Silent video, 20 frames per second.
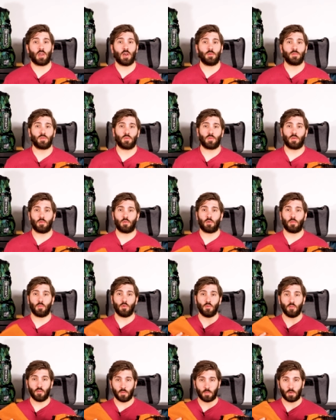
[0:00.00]
comes with a
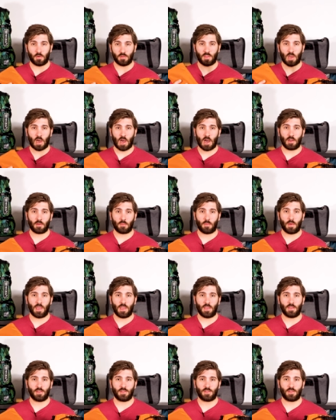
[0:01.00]
removable dog
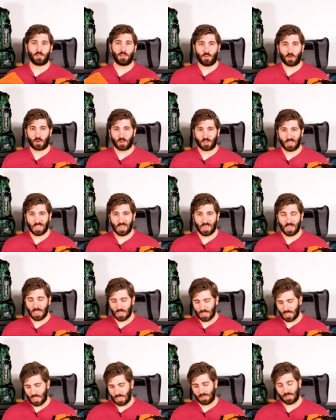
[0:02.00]
base for
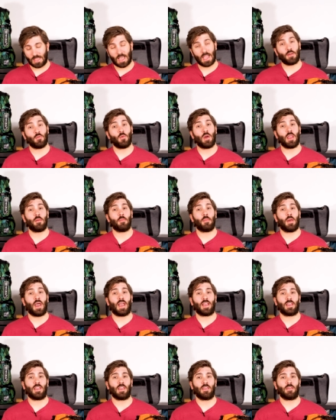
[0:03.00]
cleaning and lightweight
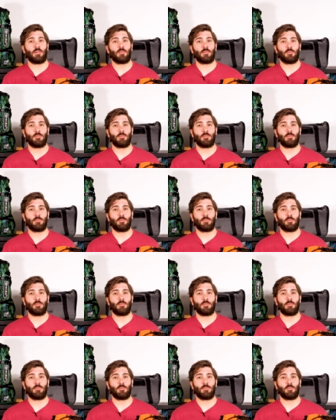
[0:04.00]
packing.